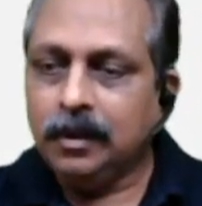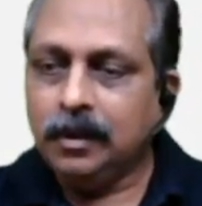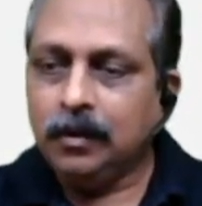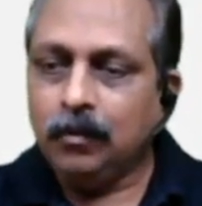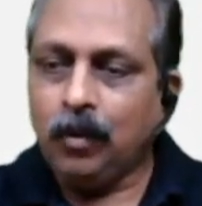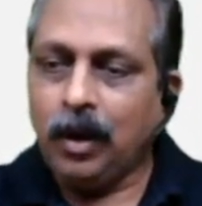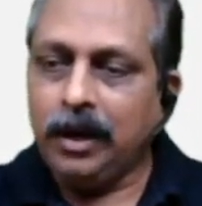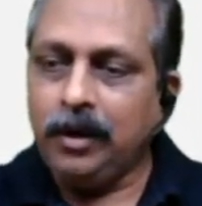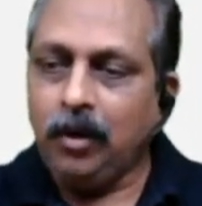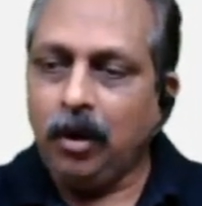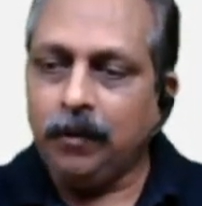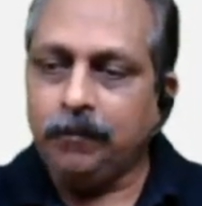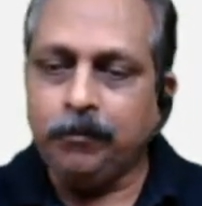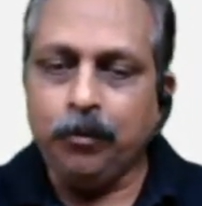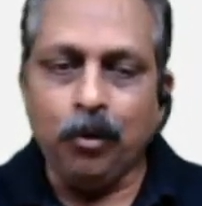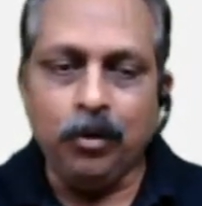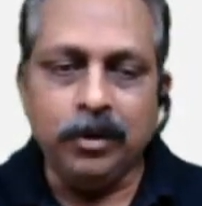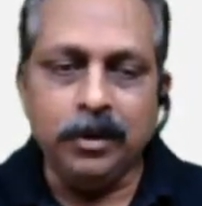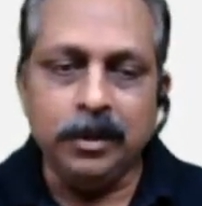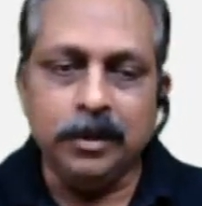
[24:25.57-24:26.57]
Why not
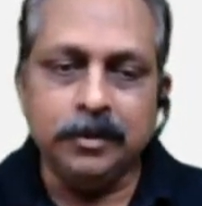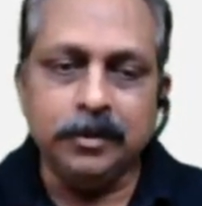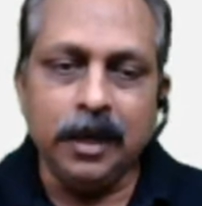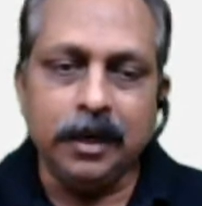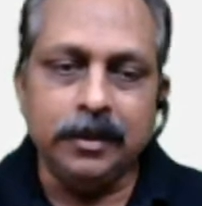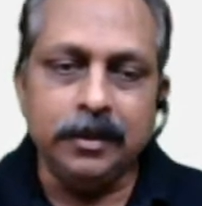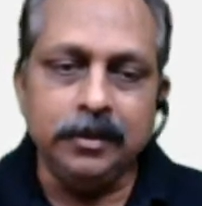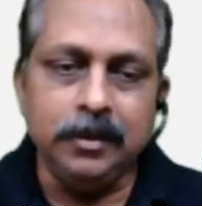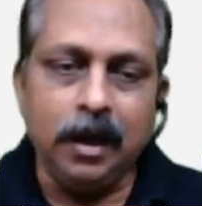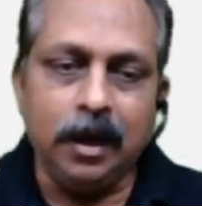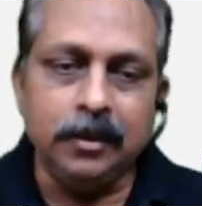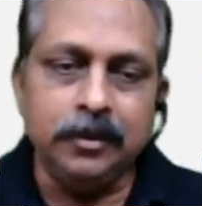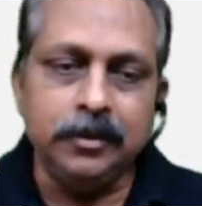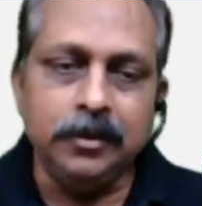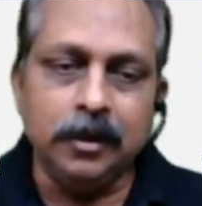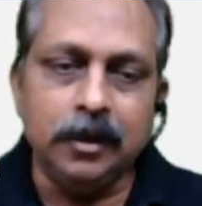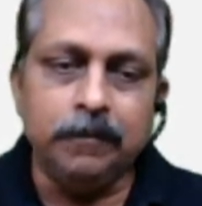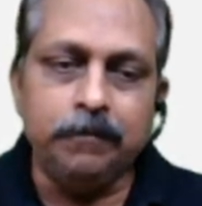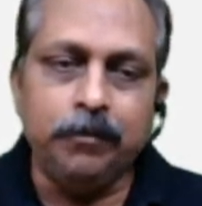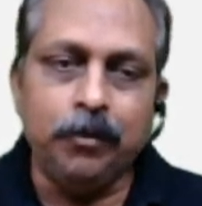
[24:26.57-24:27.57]
focus? That is the
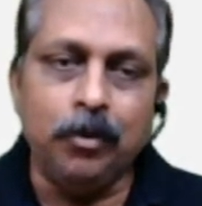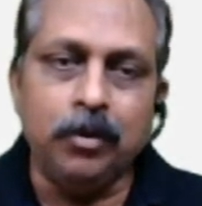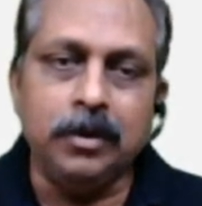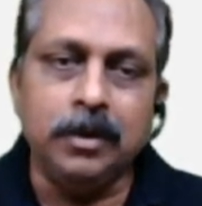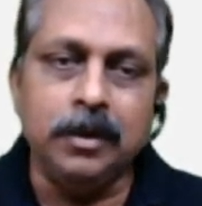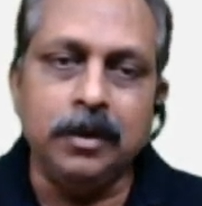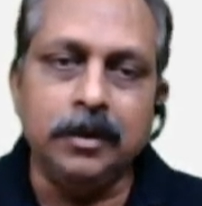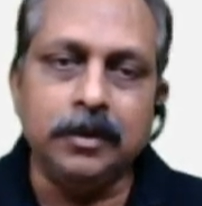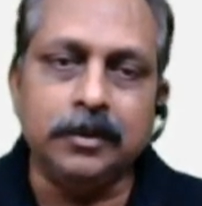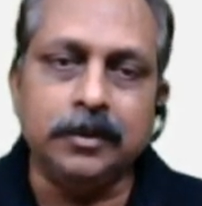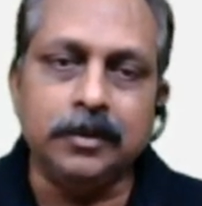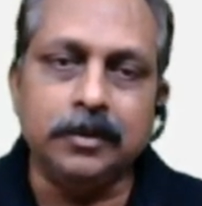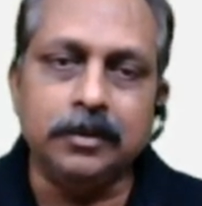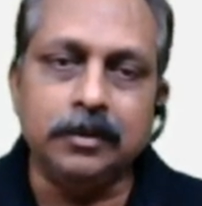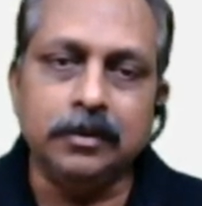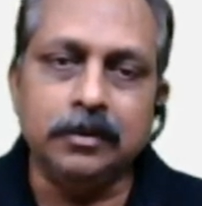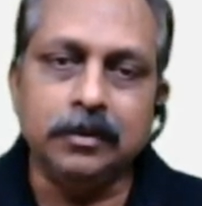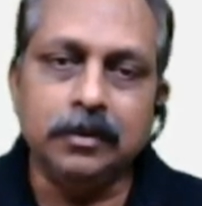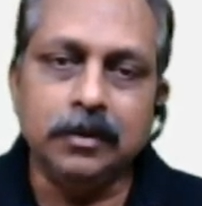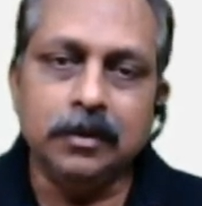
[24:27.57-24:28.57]
answer. Focus.
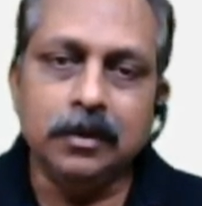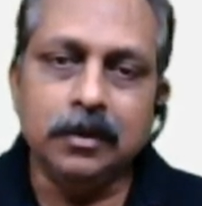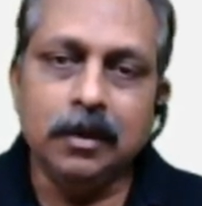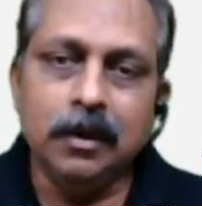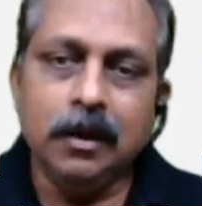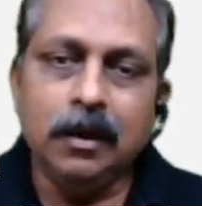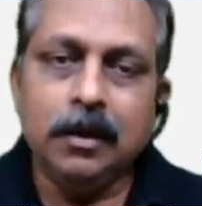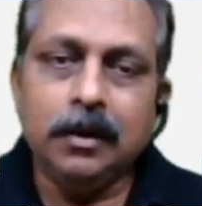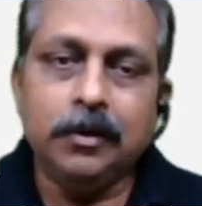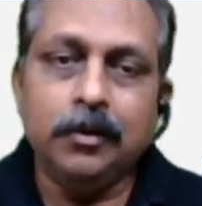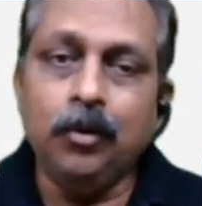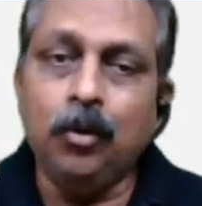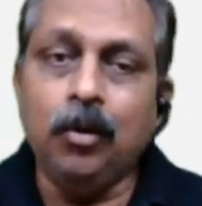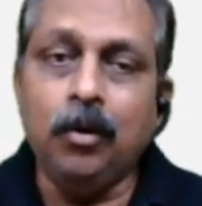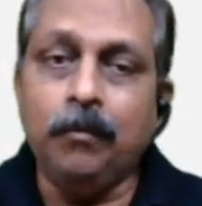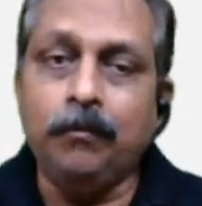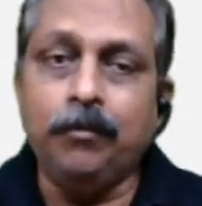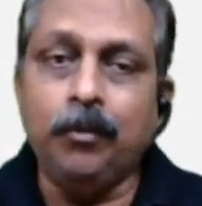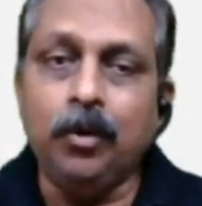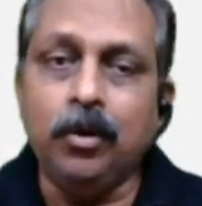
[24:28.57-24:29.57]

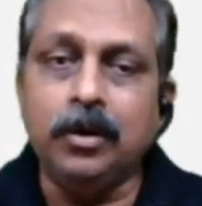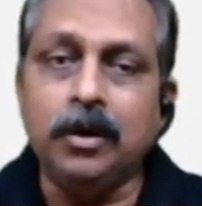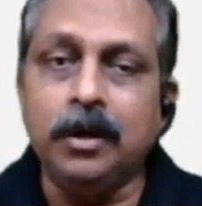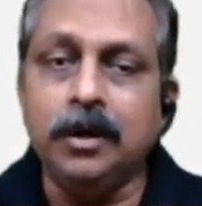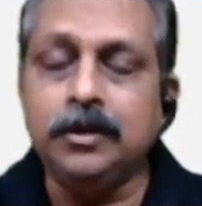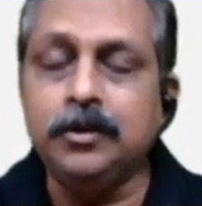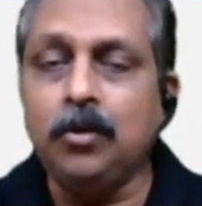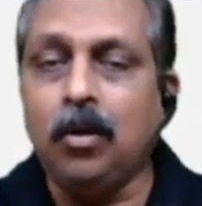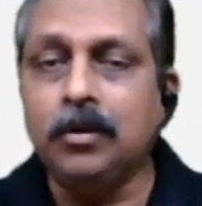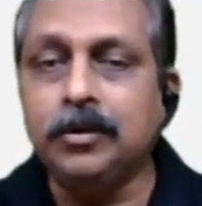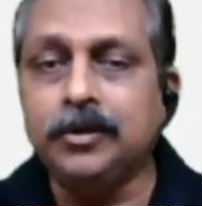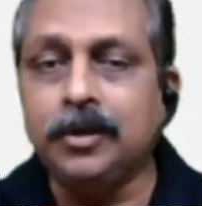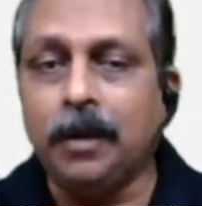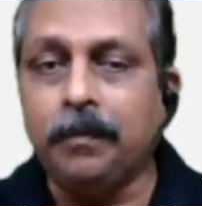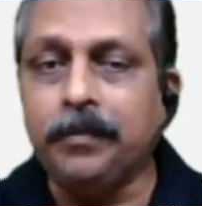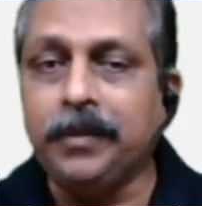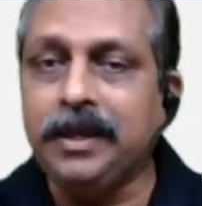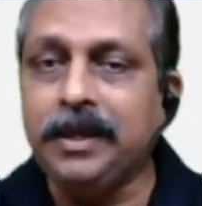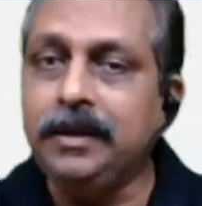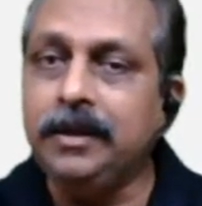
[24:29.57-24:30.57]
No, focus on
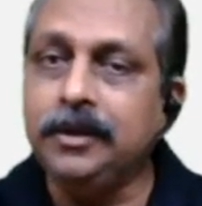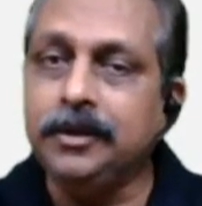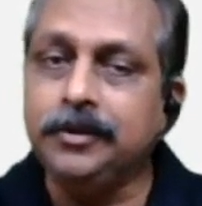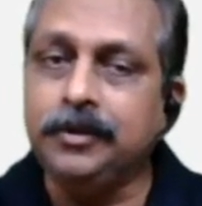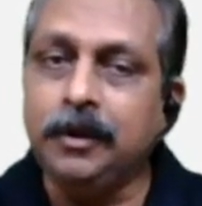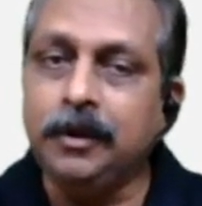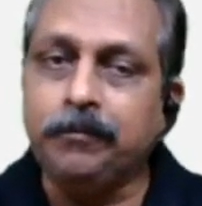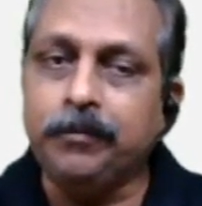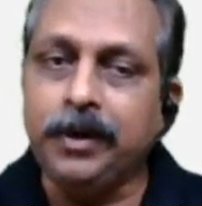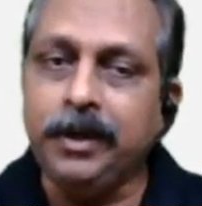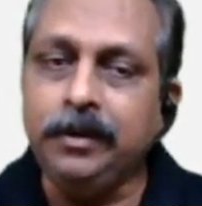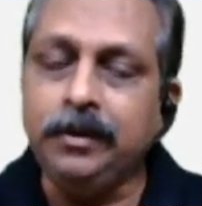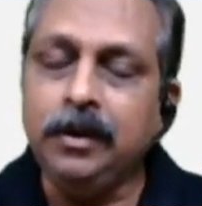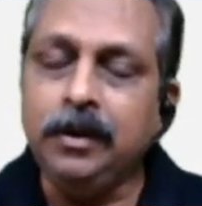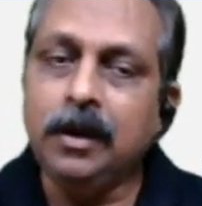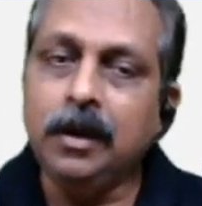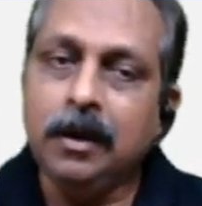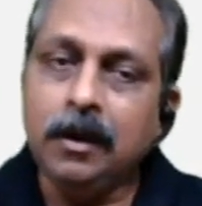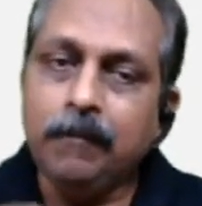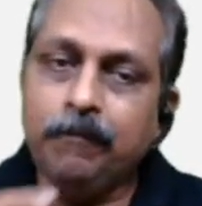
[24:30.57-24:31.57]
something is different.
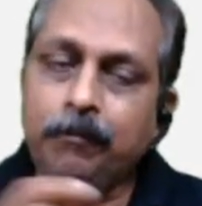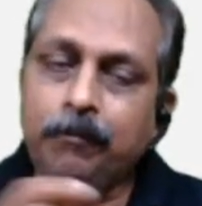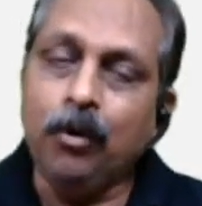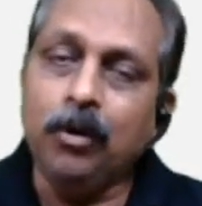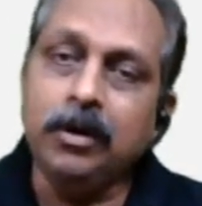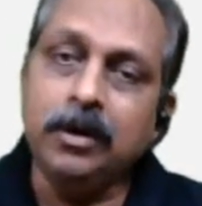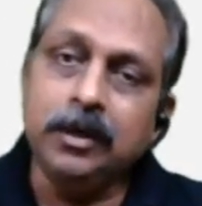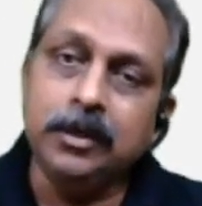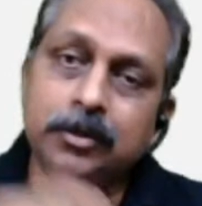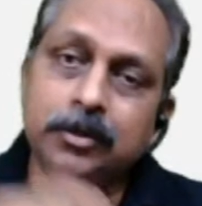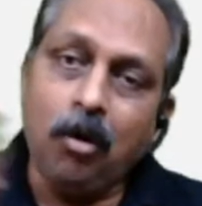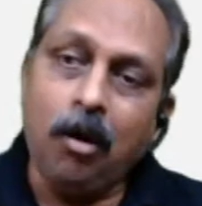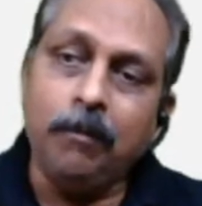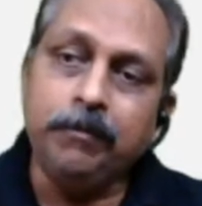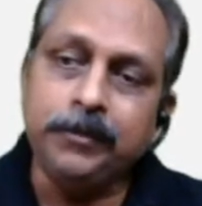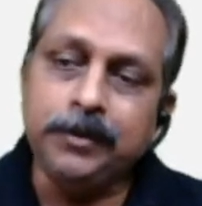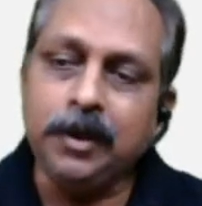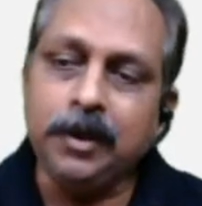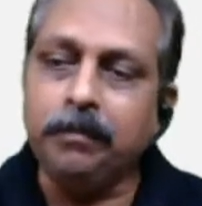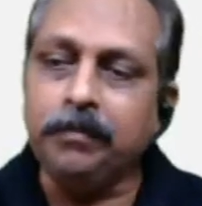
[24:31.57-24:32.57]
Focus off
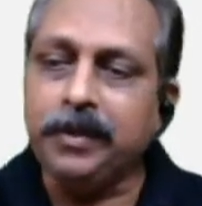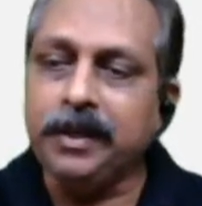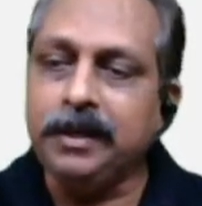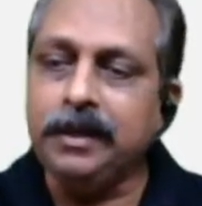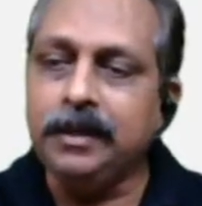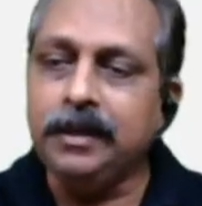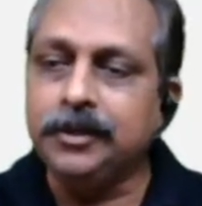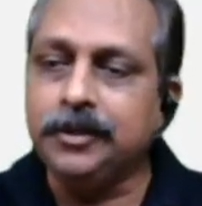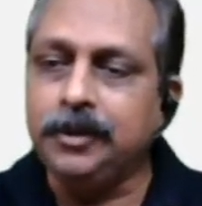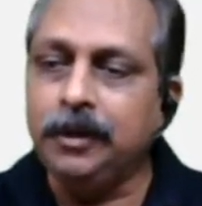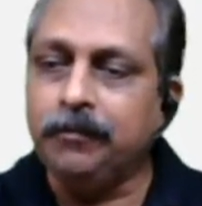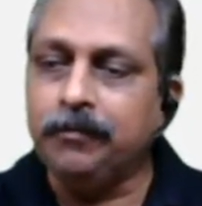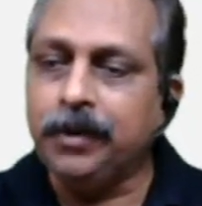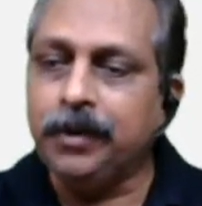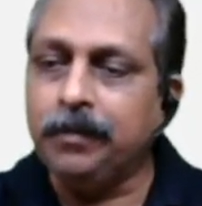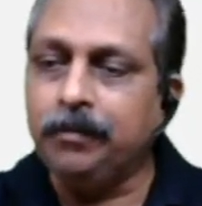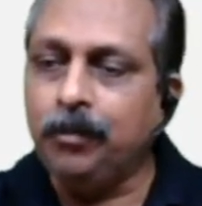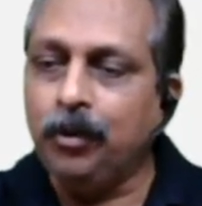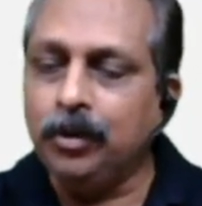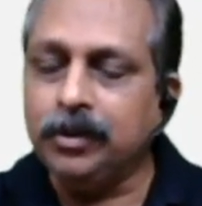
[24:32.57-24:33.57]
something is
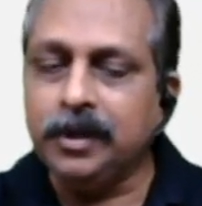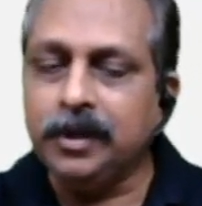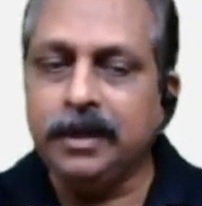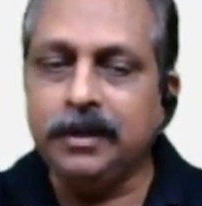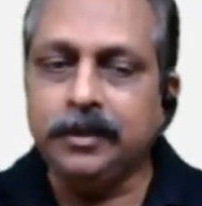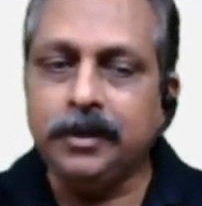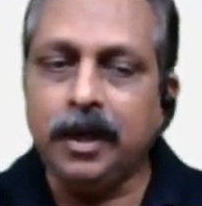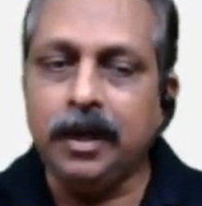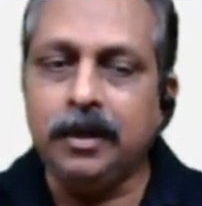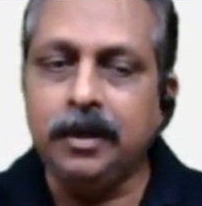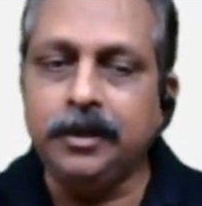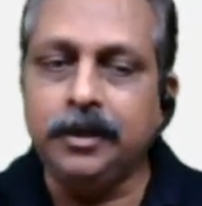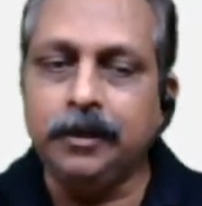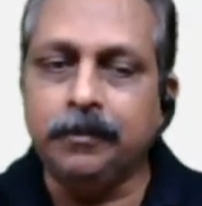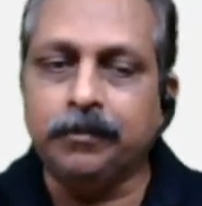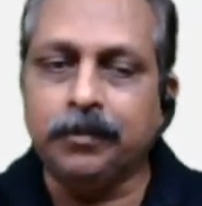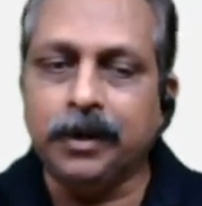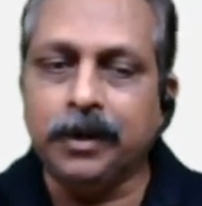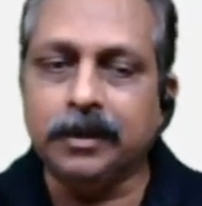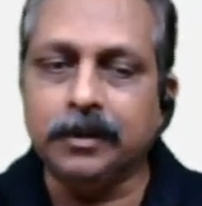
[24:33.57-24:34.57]
different. Both are entirely
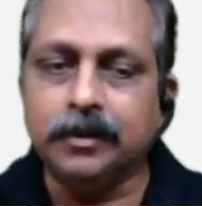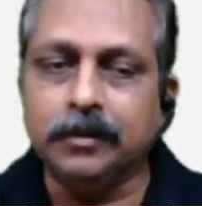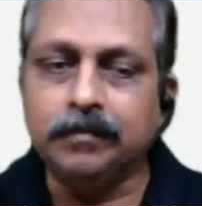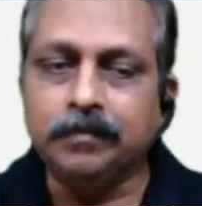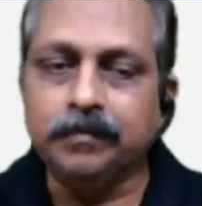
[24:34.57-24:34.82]
different.